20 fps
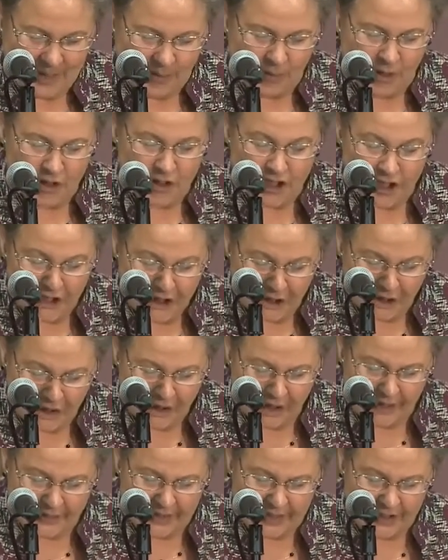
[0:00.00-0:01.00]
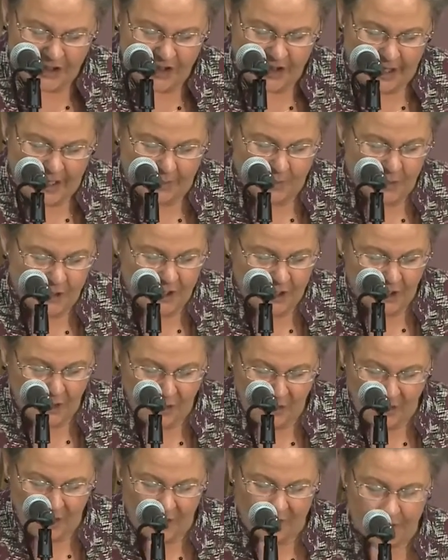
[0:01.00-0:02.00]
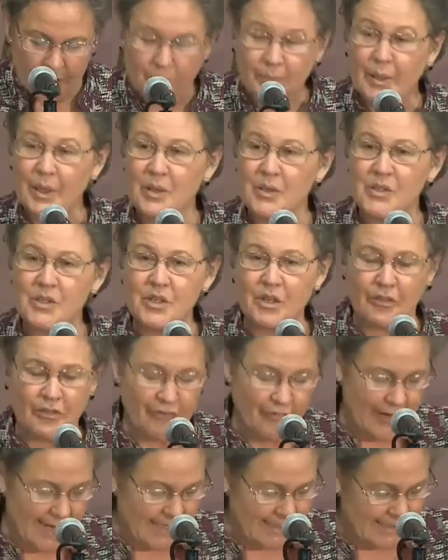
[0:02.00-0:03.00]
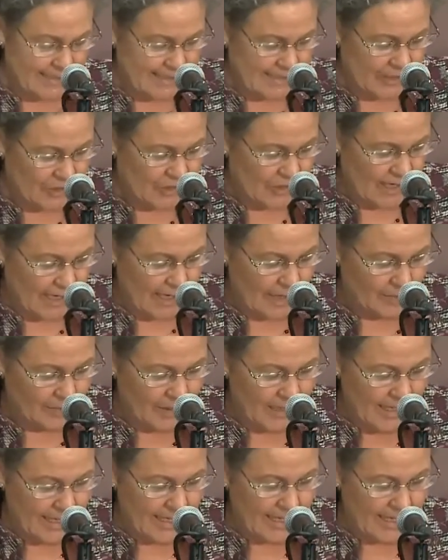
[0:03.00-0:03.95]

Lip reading: When she took on that job, she called the post her fantasy job,